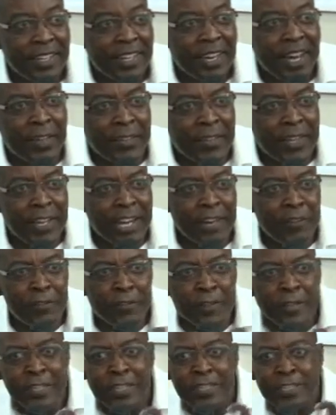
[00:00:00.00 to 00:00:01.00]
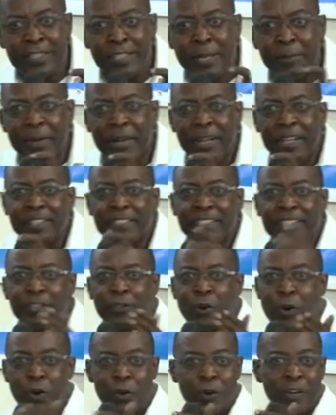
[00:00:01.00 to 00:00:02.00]
I think I've summarized it
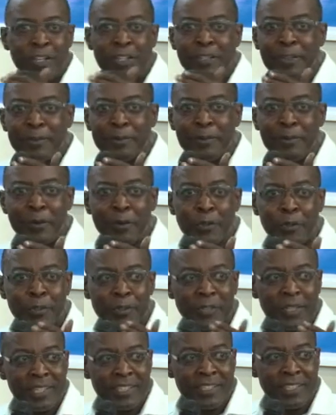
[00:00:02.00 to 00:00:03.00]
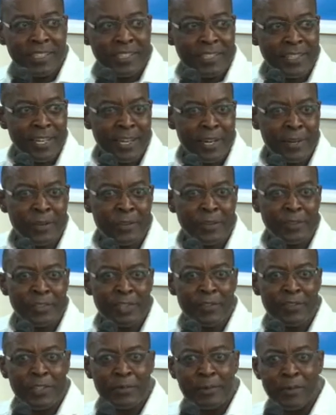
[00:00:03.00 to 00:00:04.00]
all, because nurses are
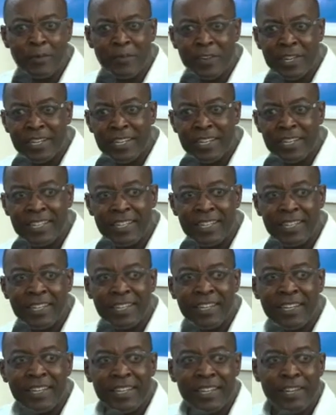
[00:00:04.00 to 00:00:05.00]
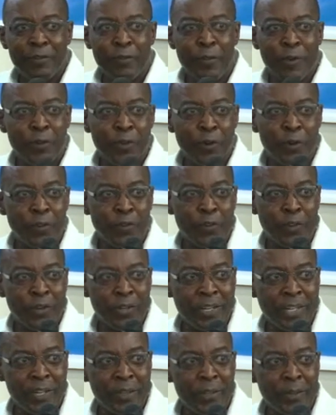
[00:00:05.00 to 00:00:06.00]
service provider. When
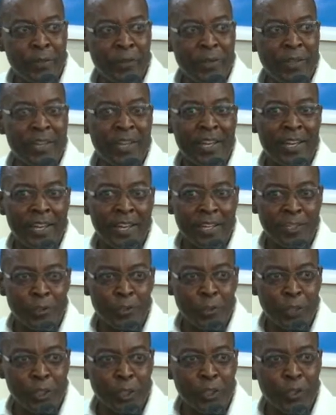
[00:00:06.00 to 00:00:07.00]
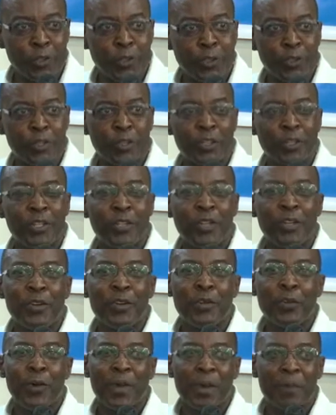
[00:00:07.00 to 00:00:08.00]
confronted with situations
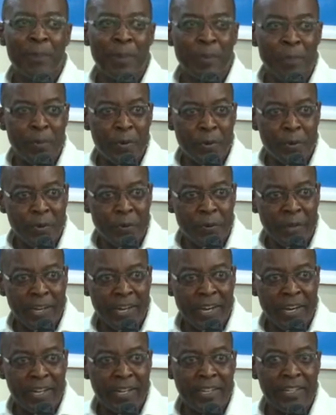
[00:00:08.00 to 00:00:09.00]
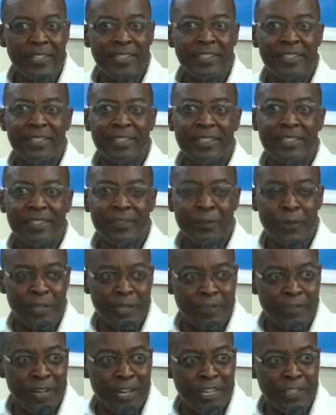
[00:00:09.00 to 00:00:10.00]
where people regard
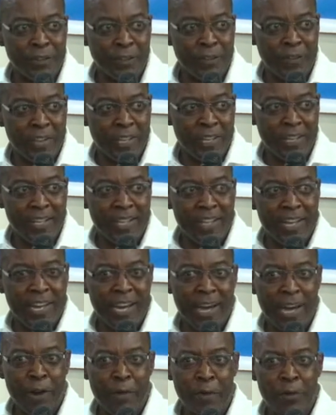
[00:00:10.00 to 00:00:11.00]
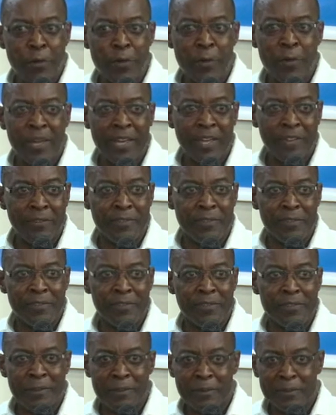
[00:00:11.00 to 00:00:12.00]
whatever as free, how do you behave?
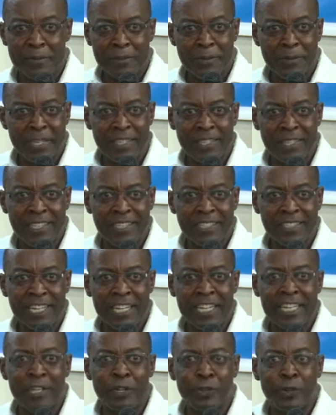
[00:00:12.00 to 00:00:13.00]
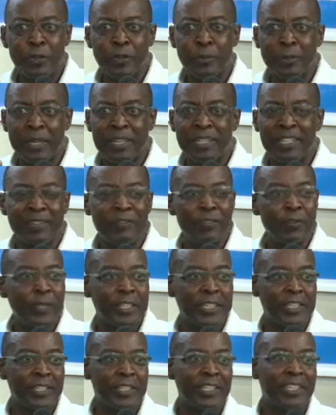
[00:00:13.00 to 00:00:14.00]
That is an introspective
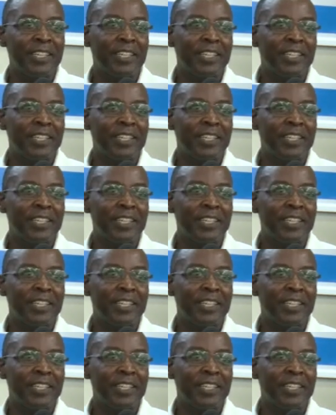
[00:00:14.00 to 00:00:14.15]
question.